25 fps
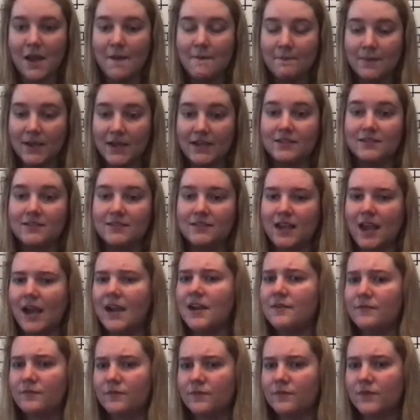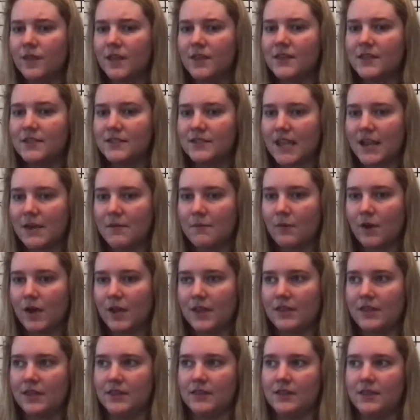based kind of in the same way
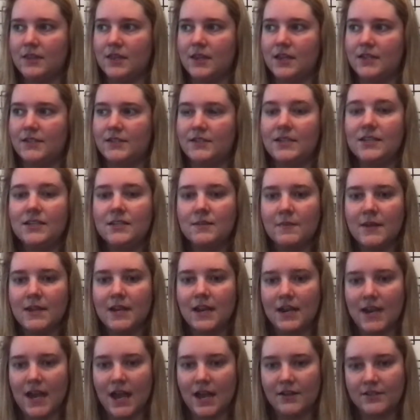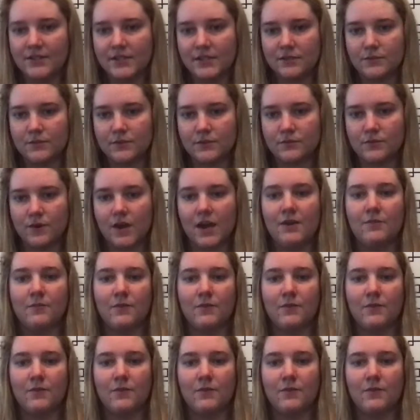that the sentiment analysis was run,